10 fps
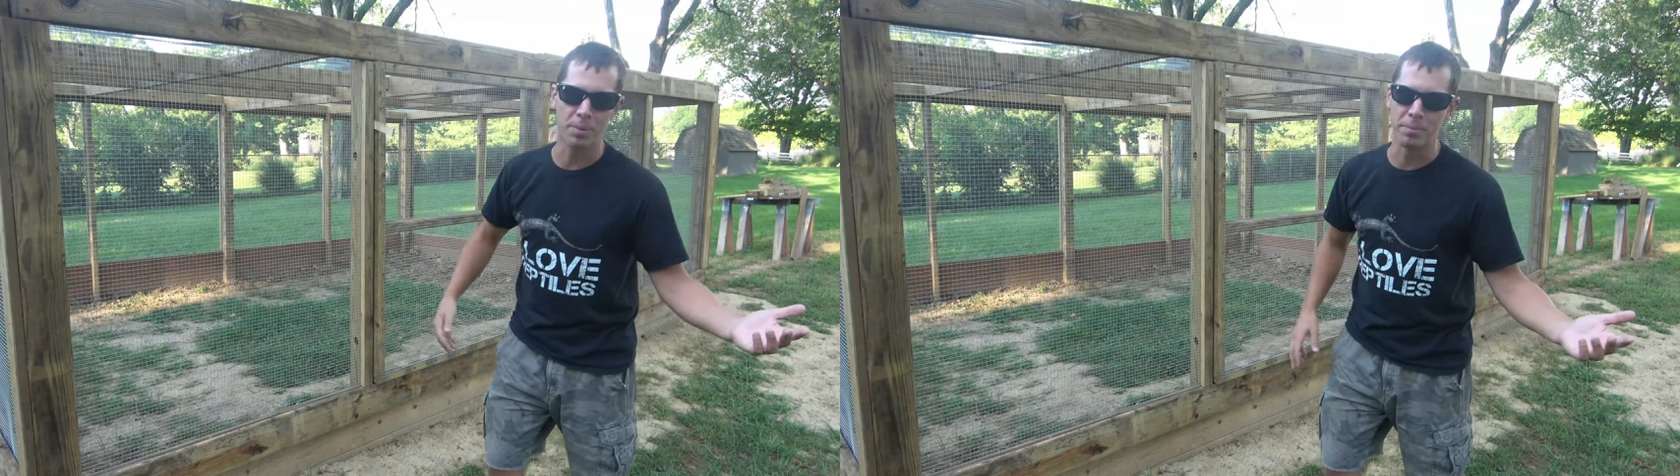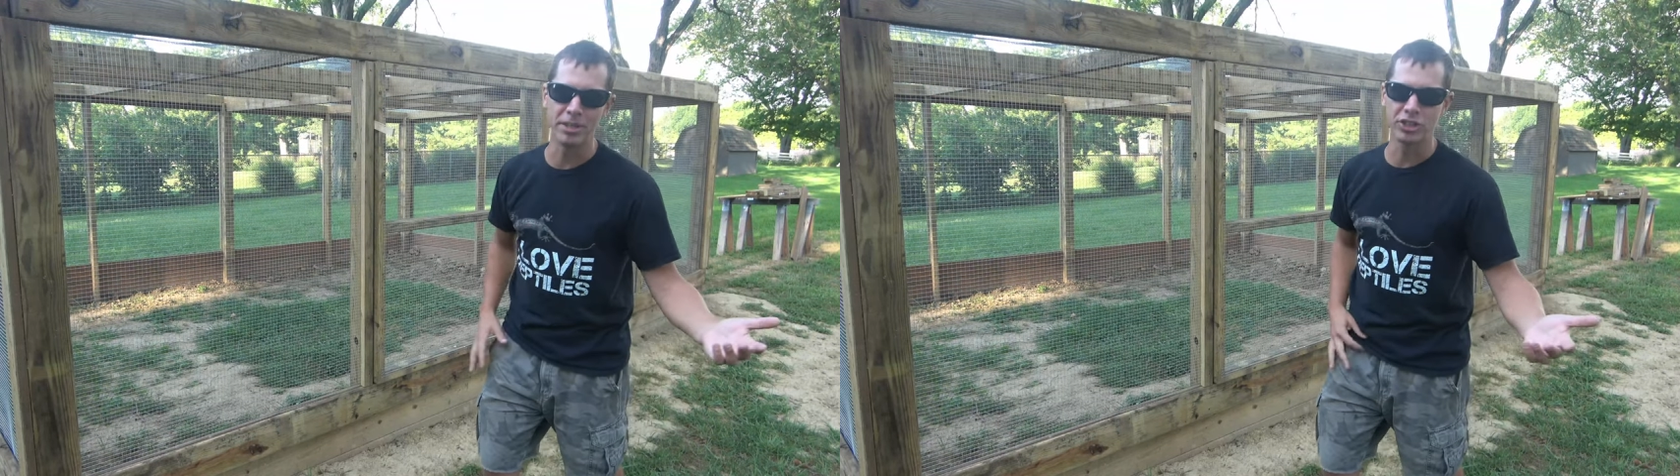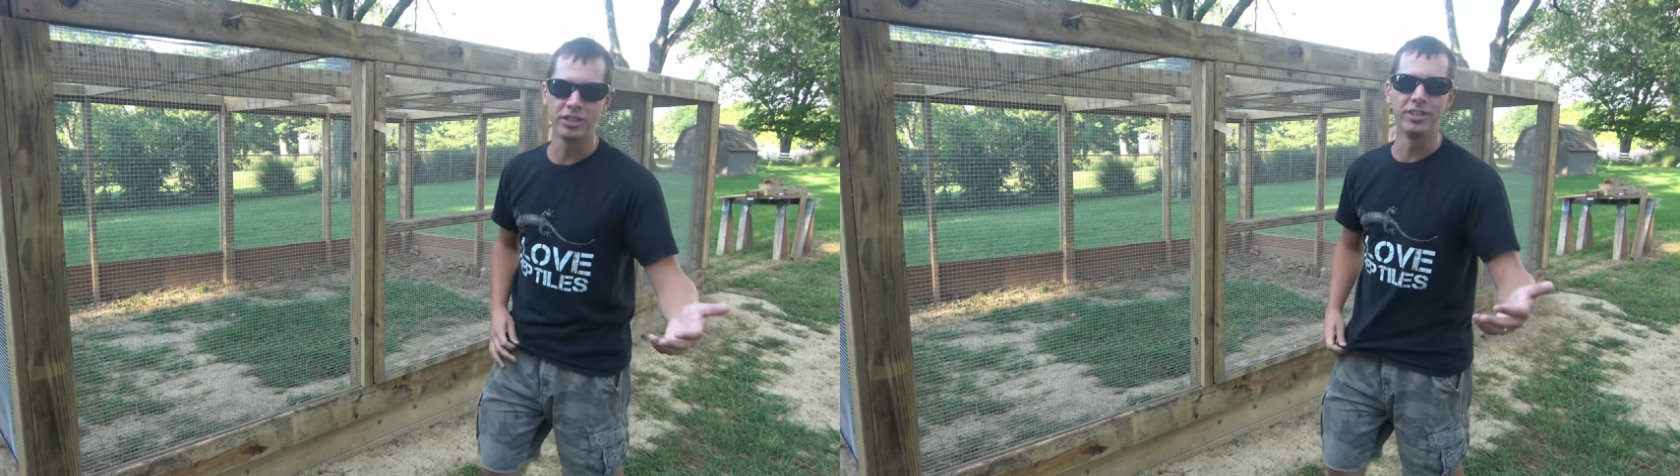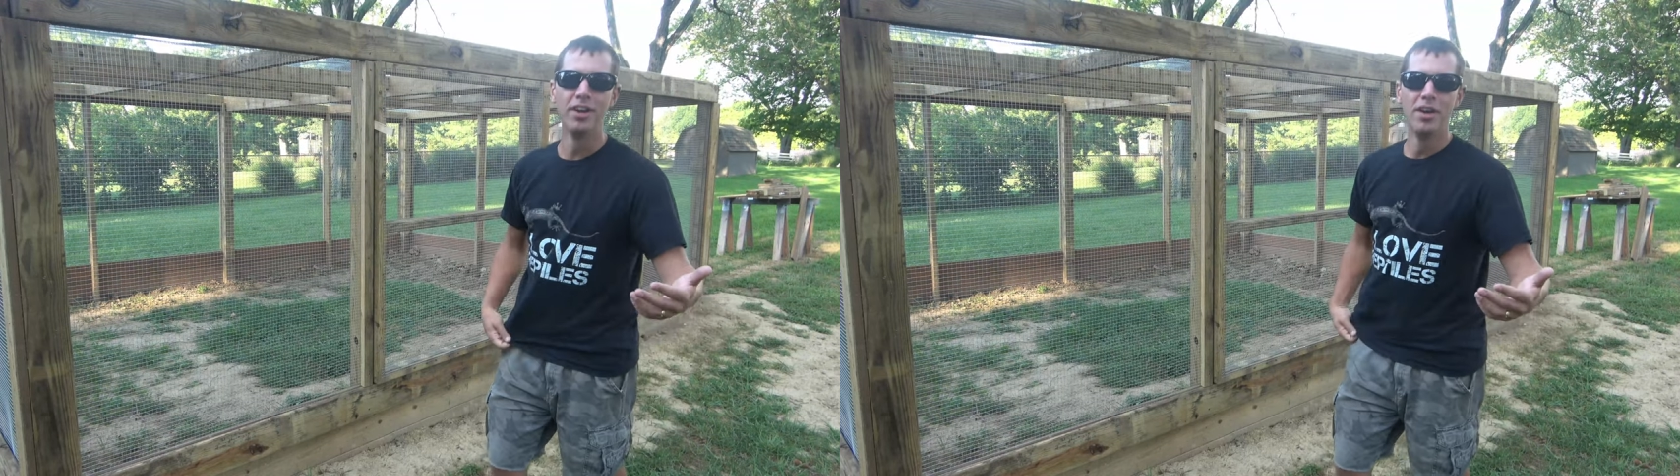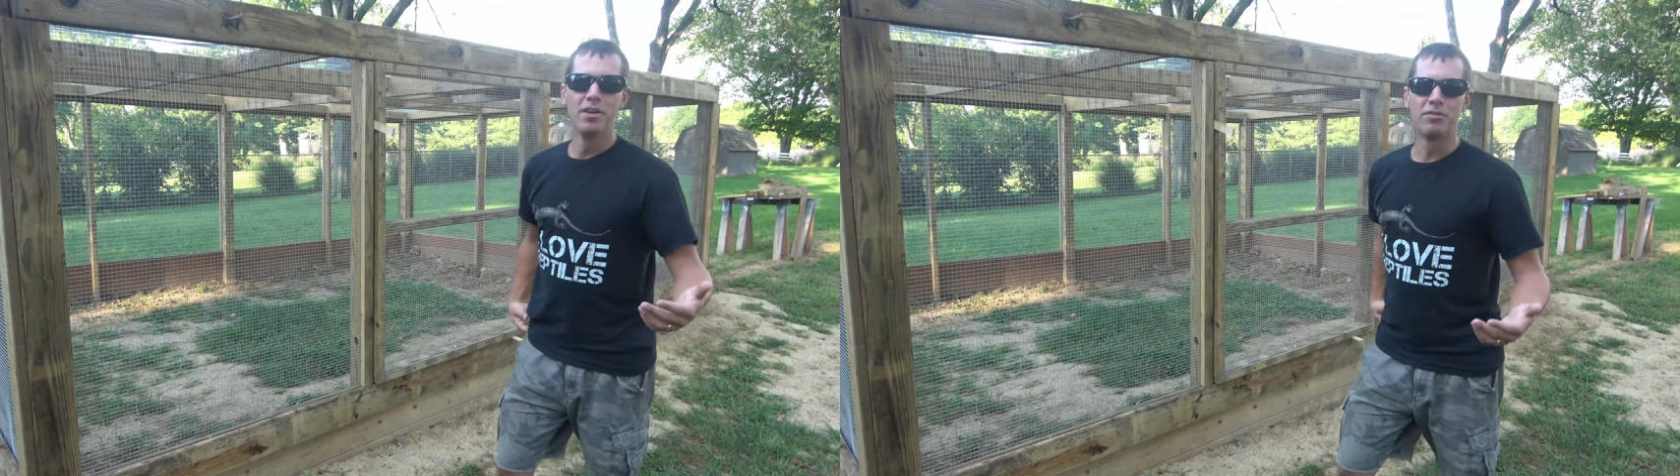permission
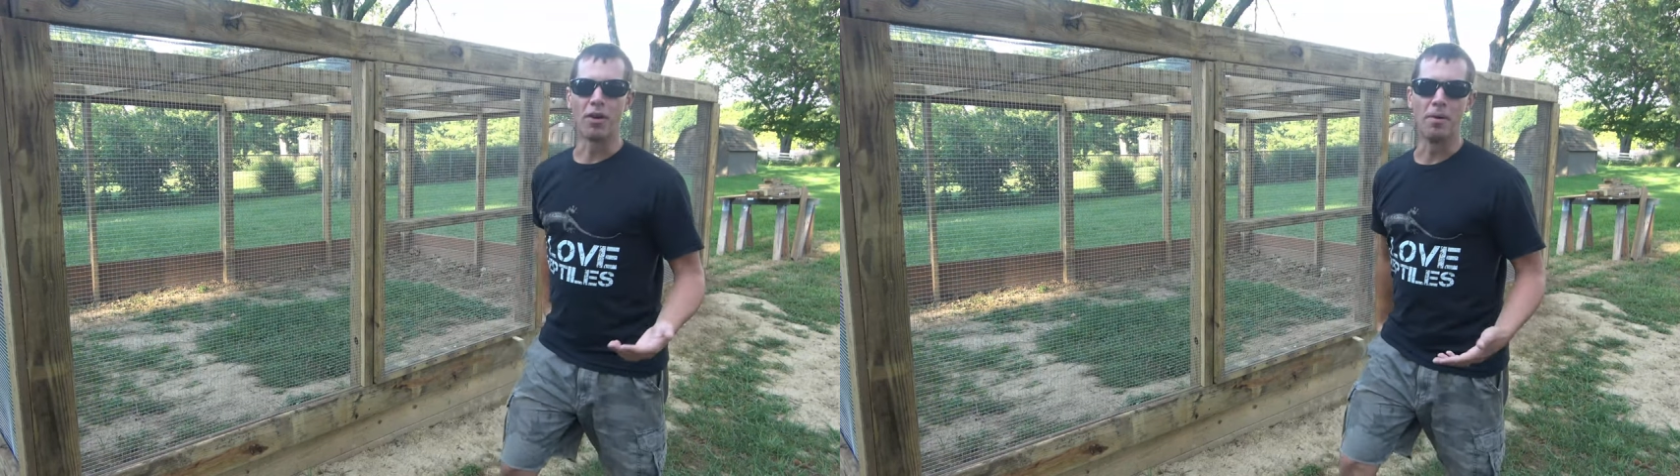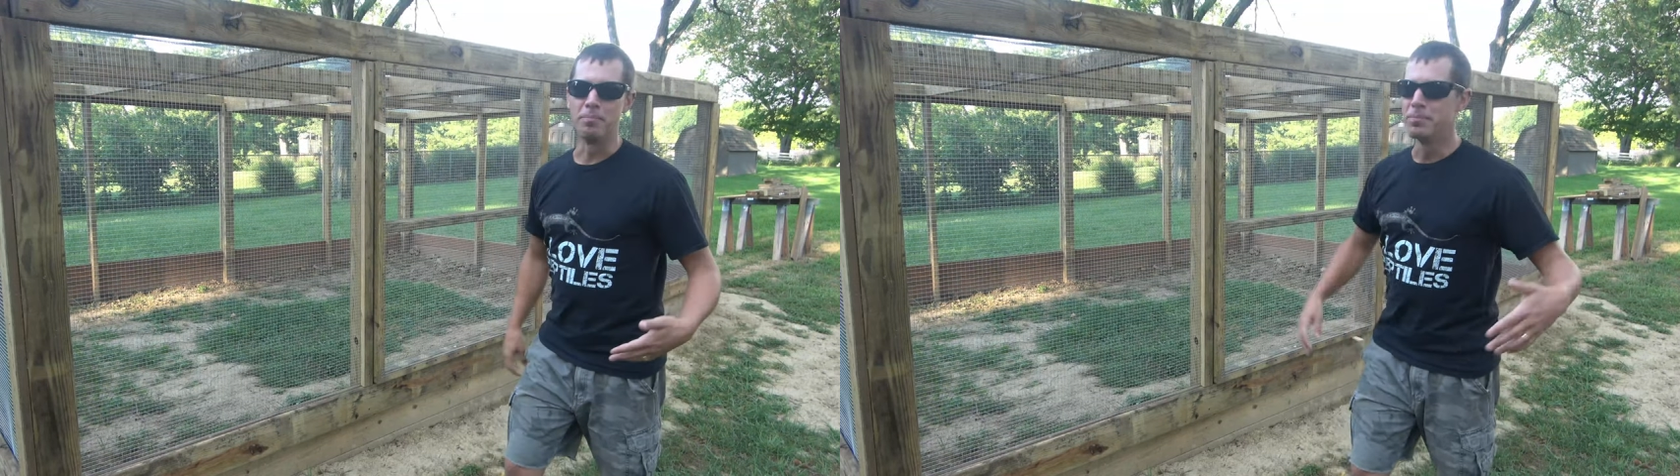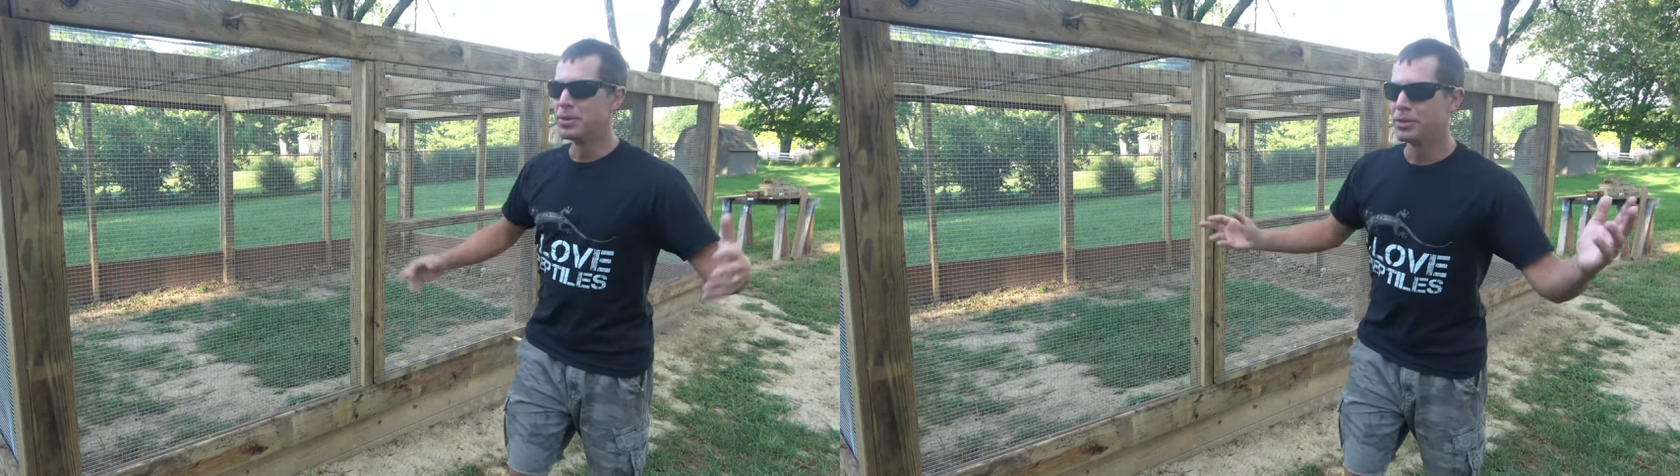from,